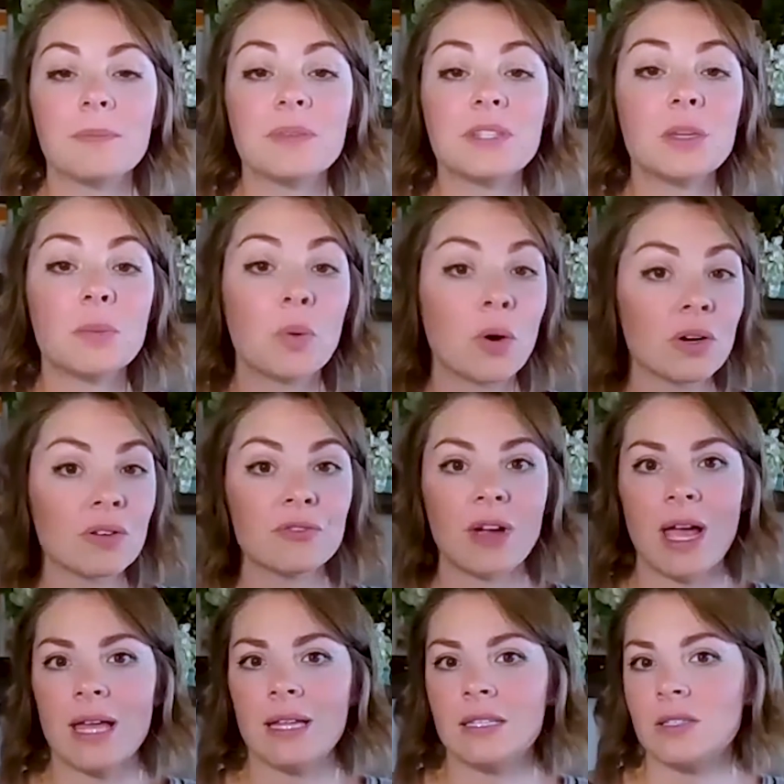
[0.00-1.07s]
support
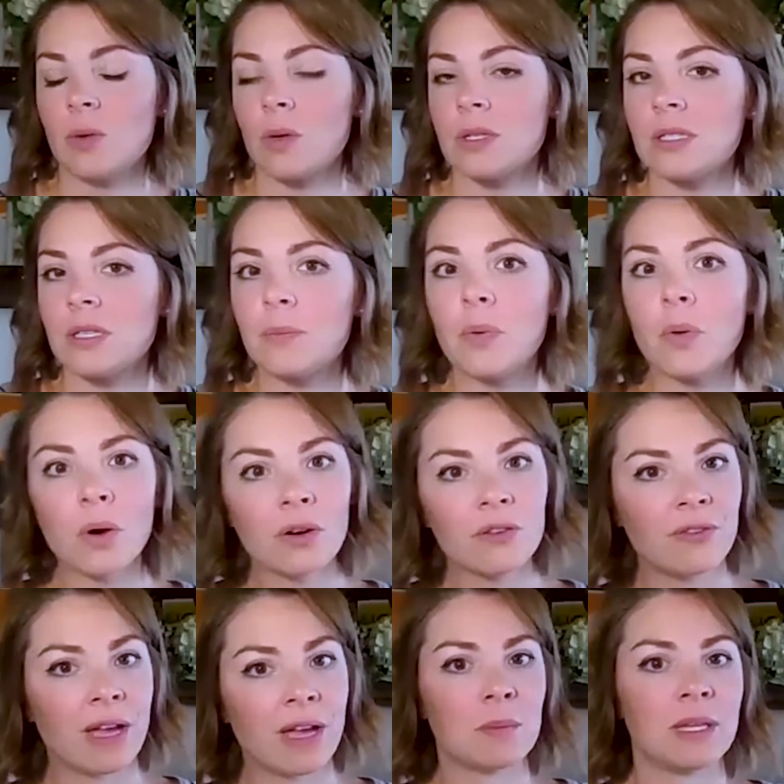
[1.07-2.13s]
friends or support
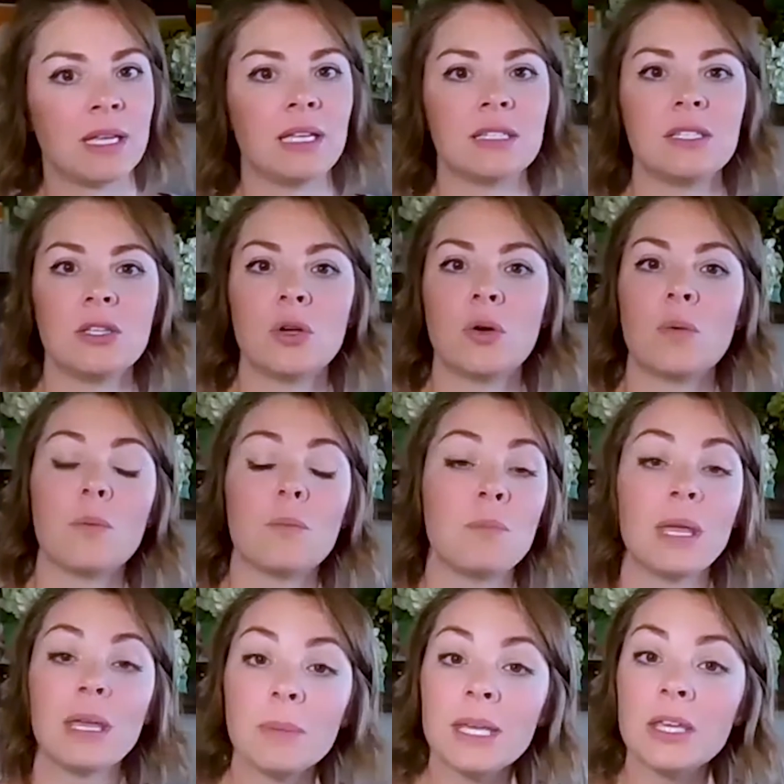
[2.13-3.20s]
families.
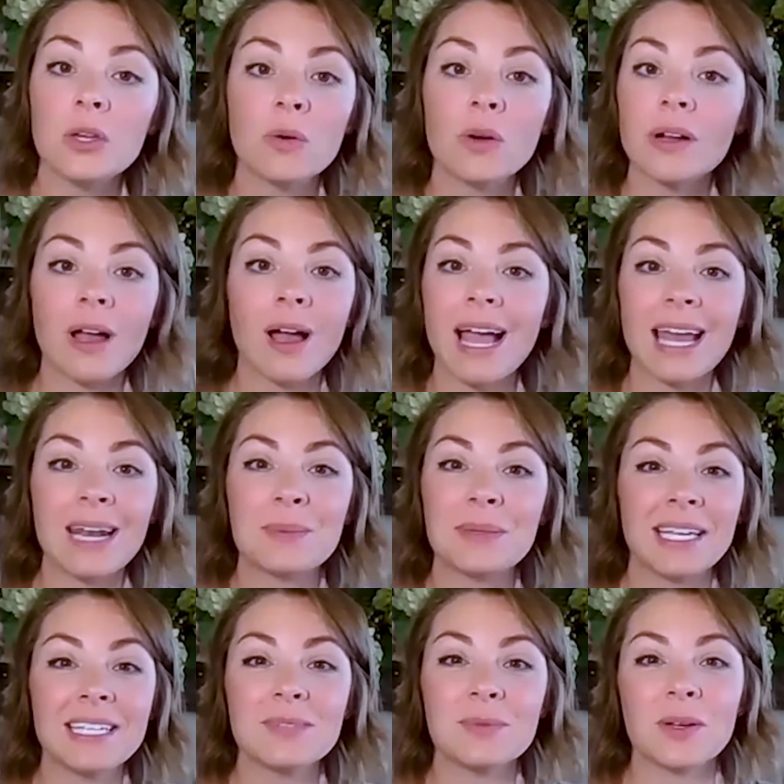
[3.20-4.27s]
Maybe you are not at a
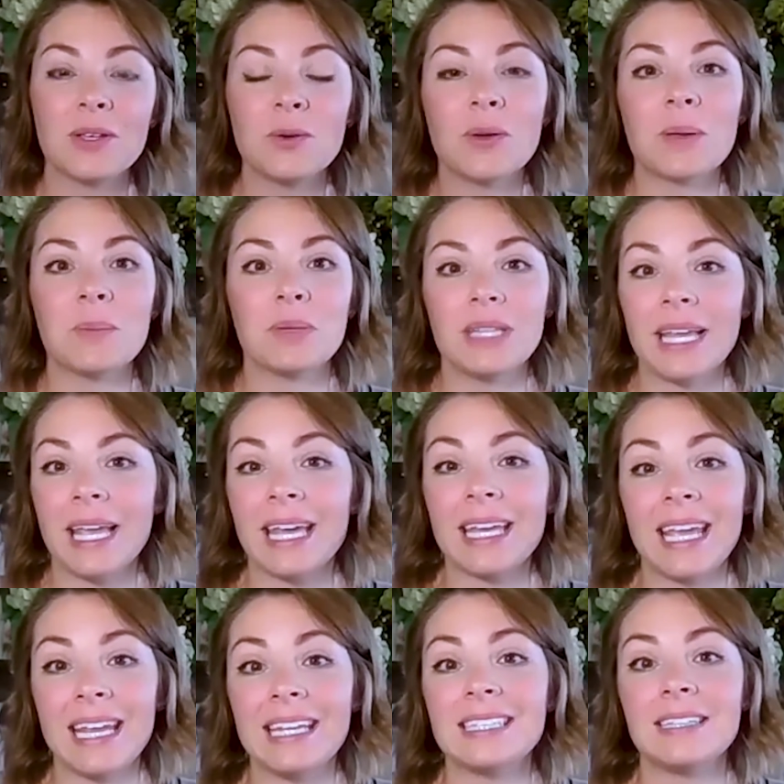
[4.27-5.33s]
place where you can plan
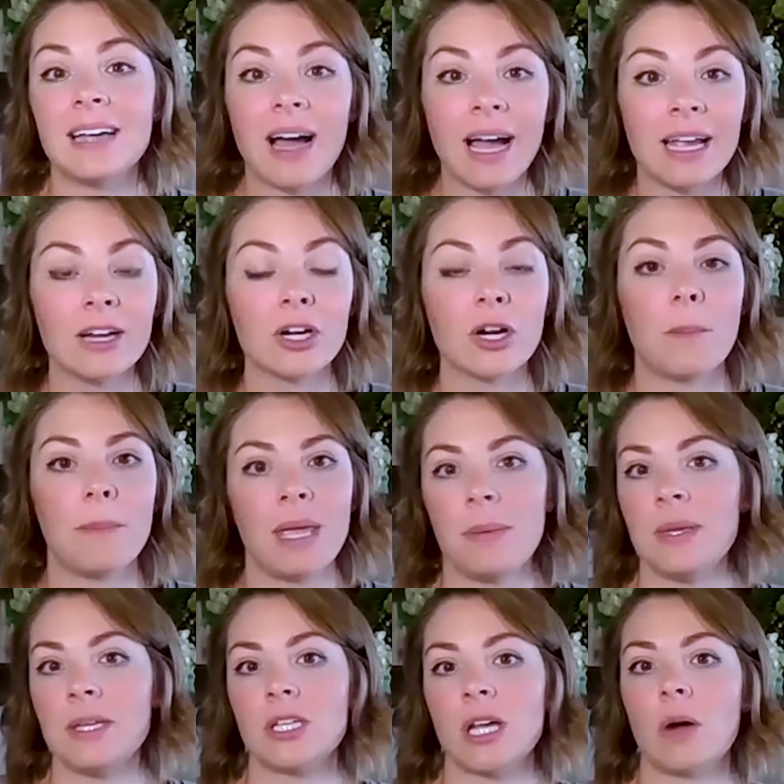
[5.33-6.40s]
an entire
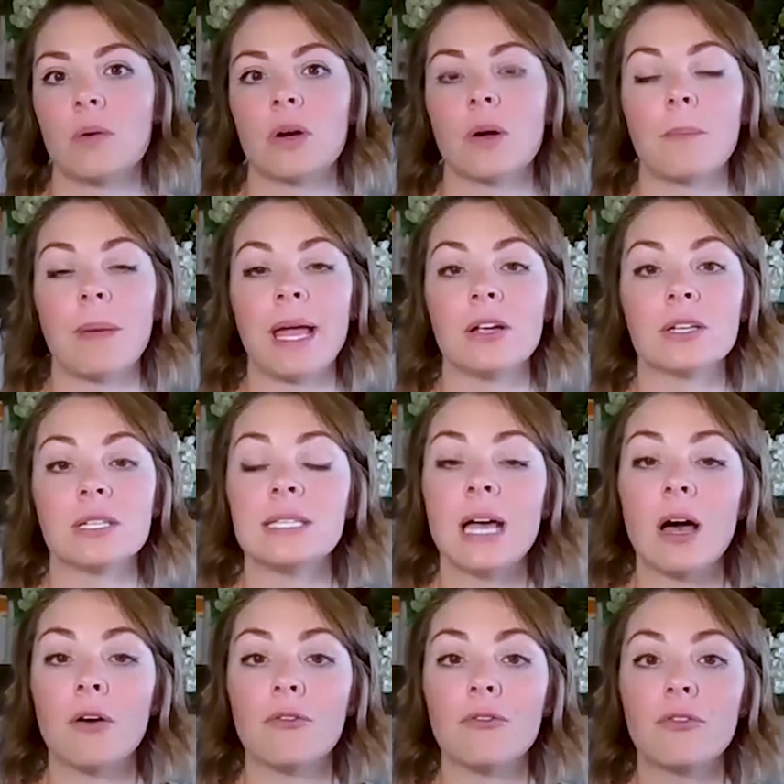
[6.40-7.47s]
baby shower by
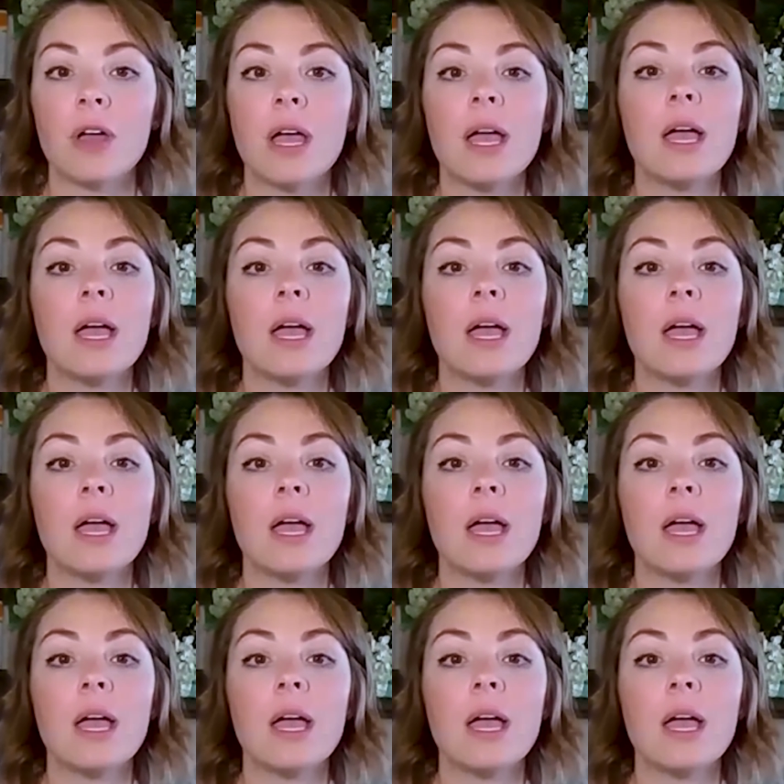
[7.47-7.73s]
yourself.